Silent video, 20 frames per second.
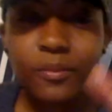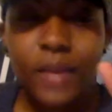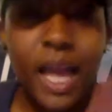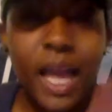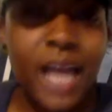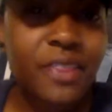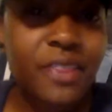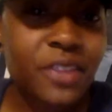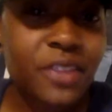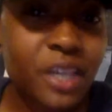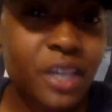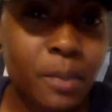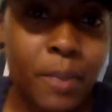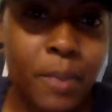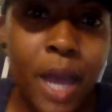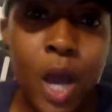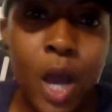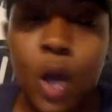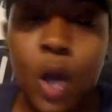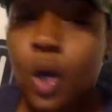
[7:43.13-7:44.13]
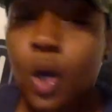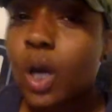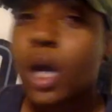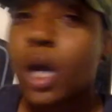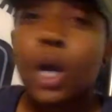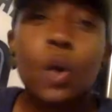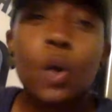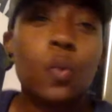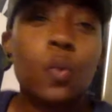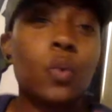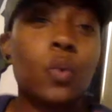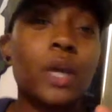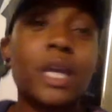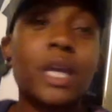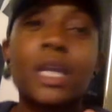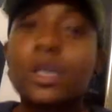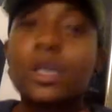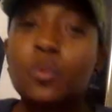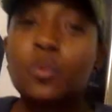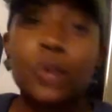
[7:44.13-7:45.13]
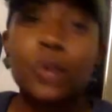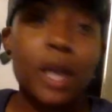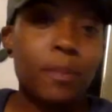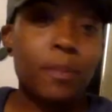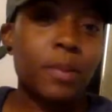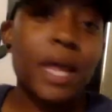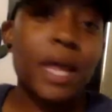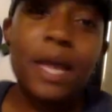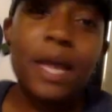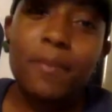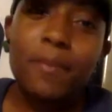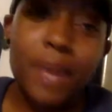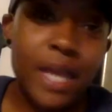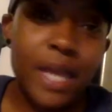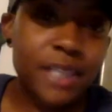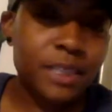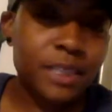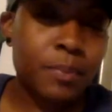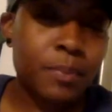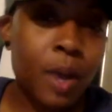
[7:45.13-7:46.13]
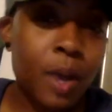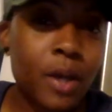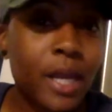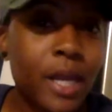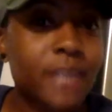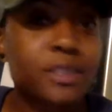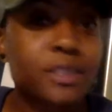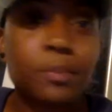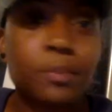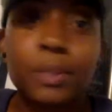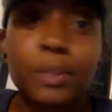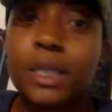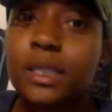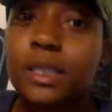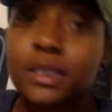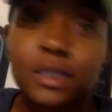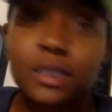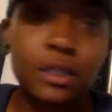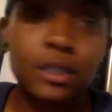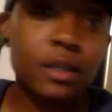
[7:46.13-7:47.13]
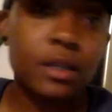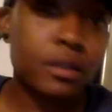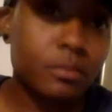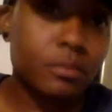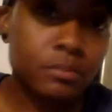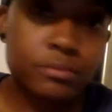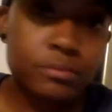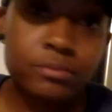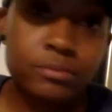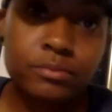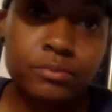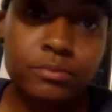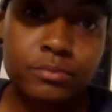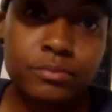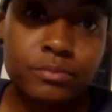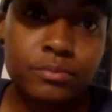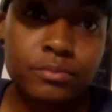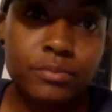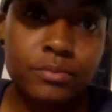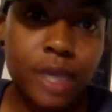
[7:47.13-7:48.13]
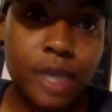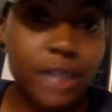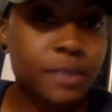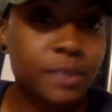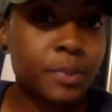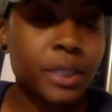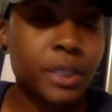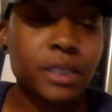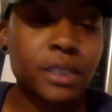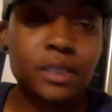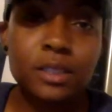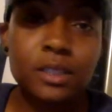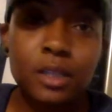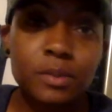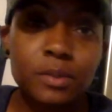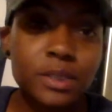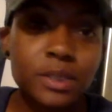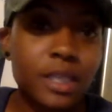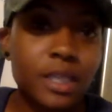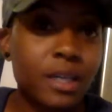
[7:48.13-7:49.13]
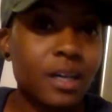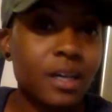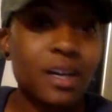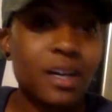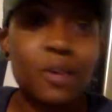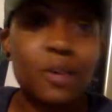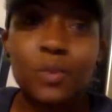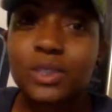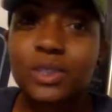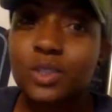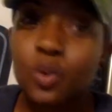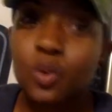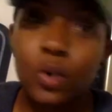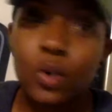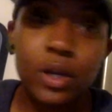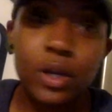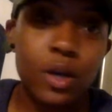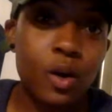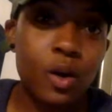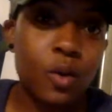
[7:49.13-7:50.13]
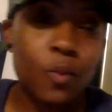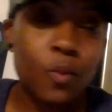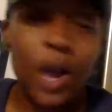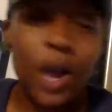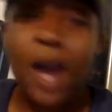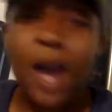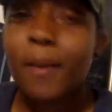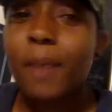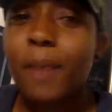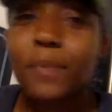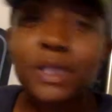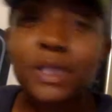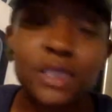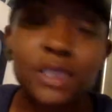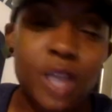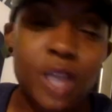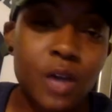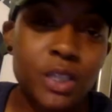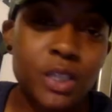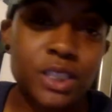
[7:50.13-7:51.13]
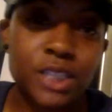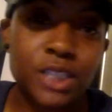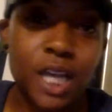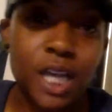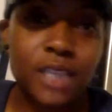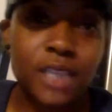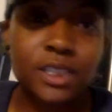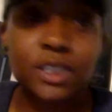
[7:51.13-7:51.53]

I think about when when I played basketball and I used to be in a slump. I used to be in a slump. Say, oh, what's going on? Why am I missing all these shots?